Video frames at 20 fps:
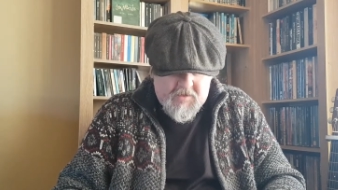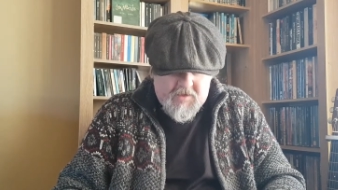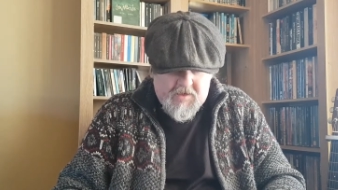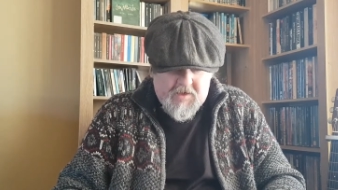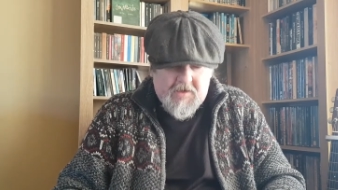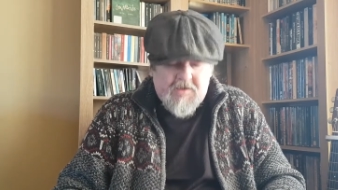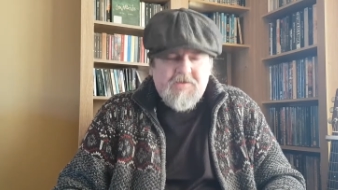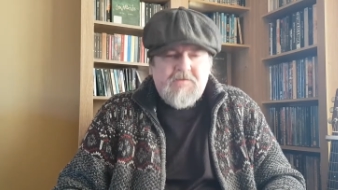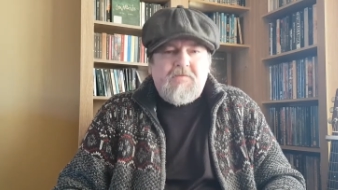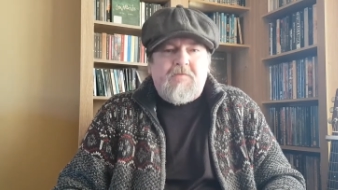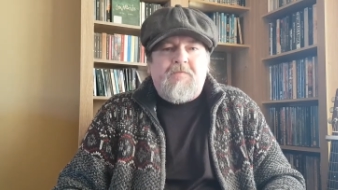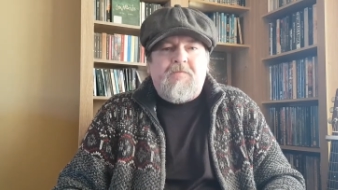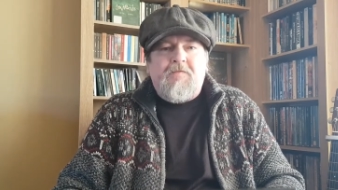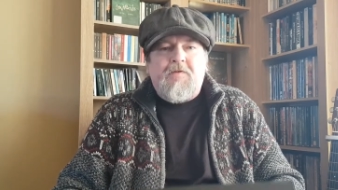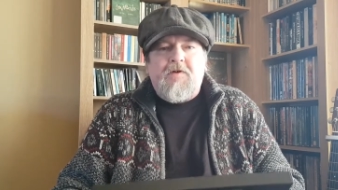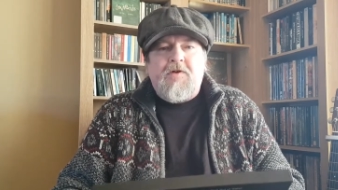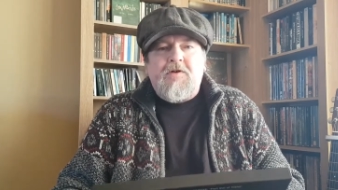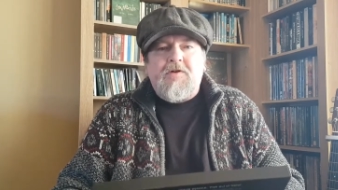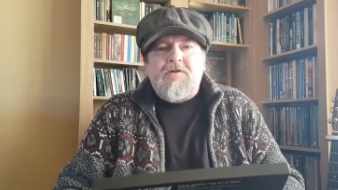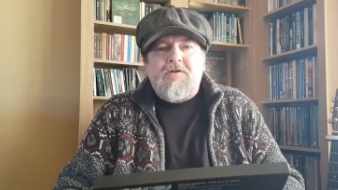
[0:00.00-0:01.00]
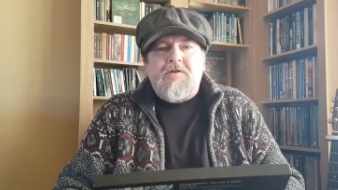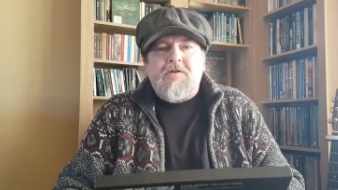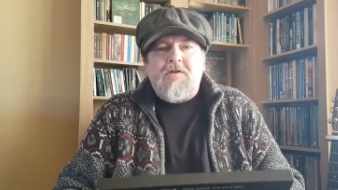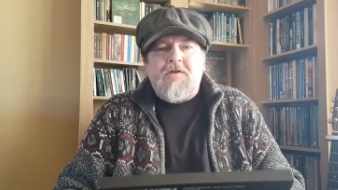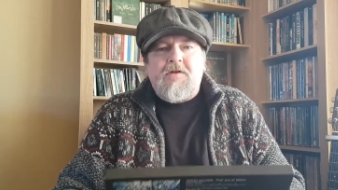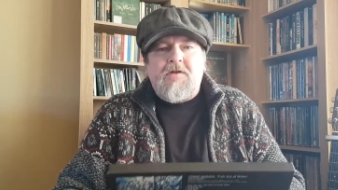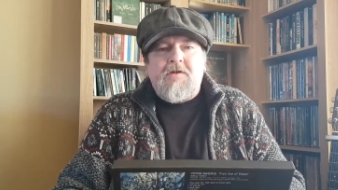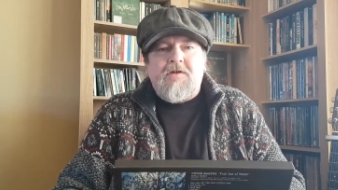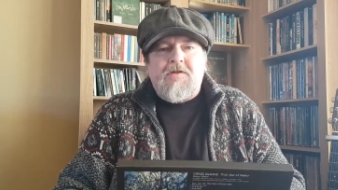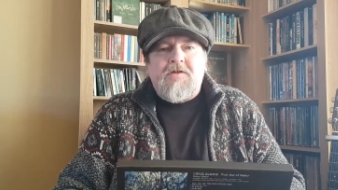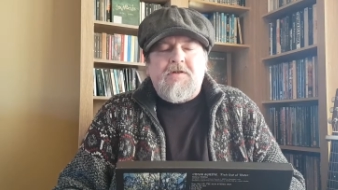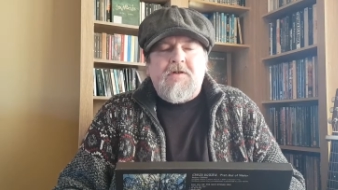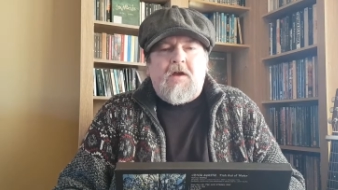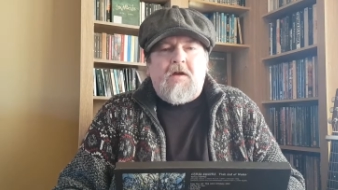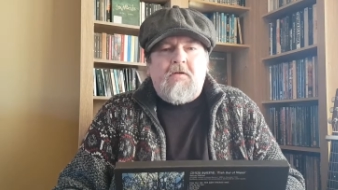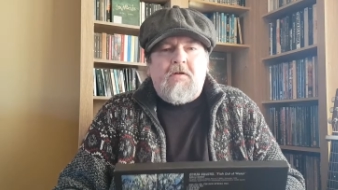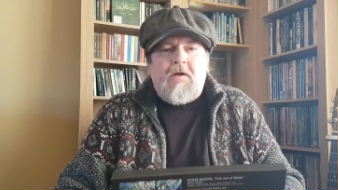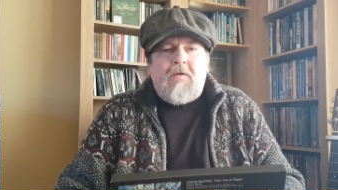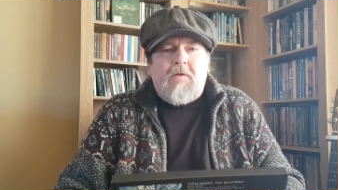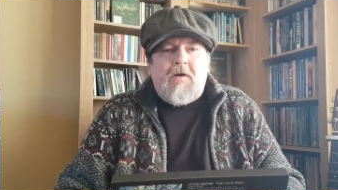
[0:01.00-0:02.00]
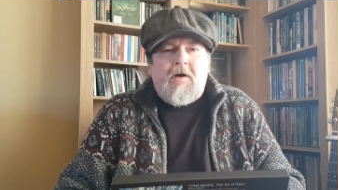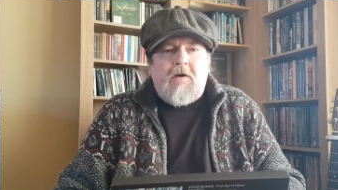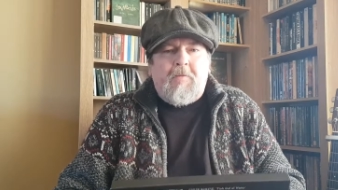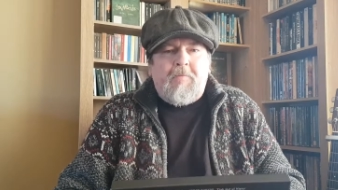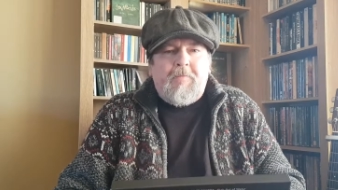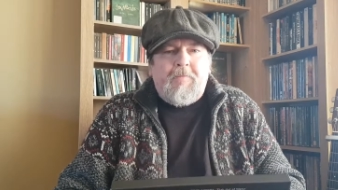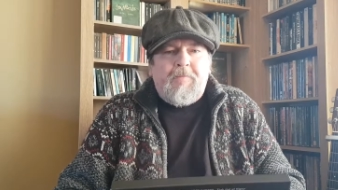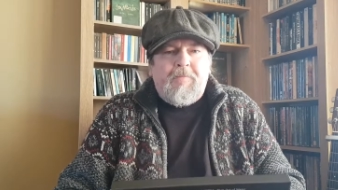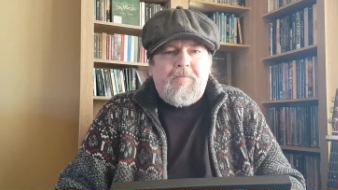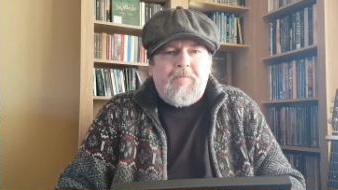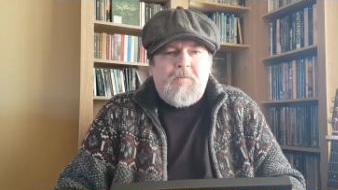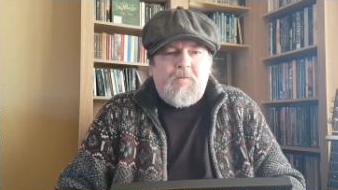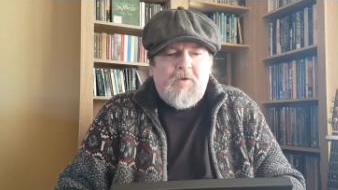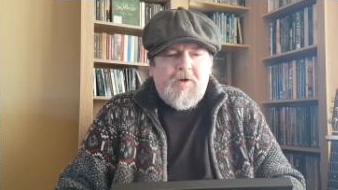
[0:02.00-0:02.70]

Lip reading: actual first solo album,